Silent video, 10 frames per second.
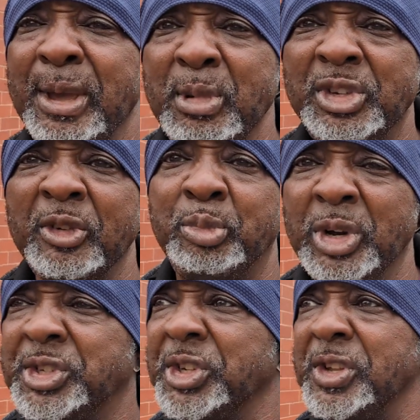image of
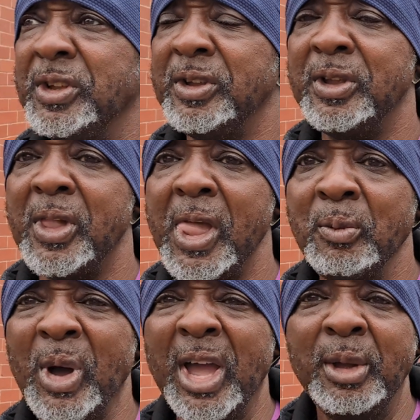Britain,
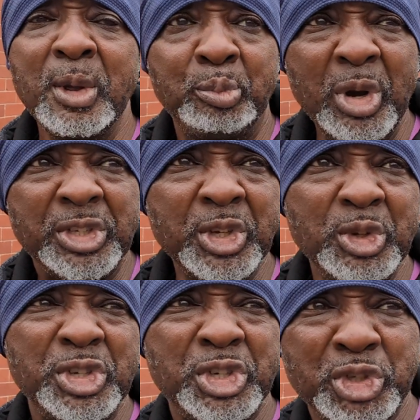where
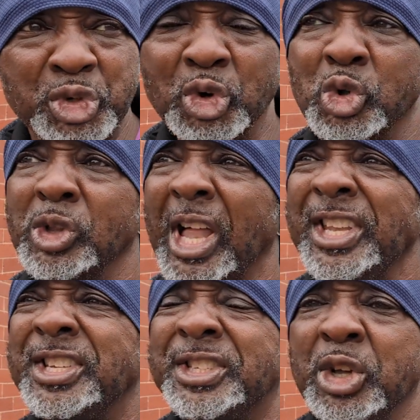Britain struggled
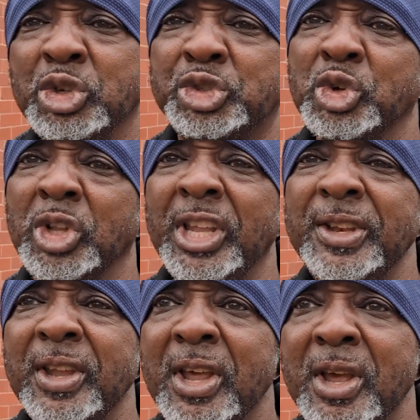and is still
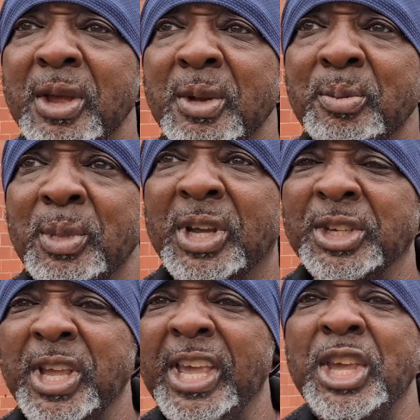struggling
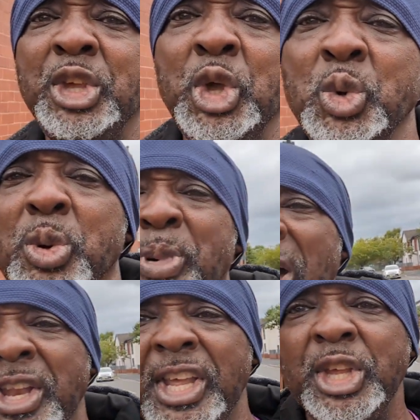because the EU,
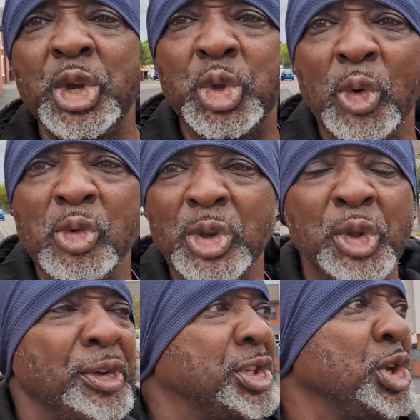part of the EU, don't
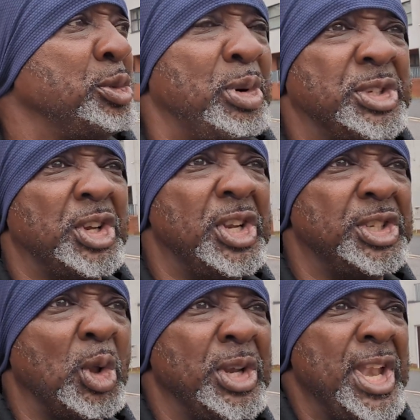want nothing to do with Britain.
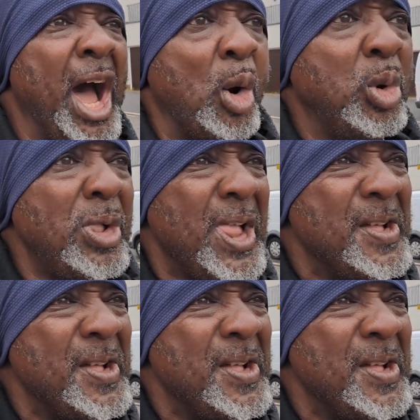It's only now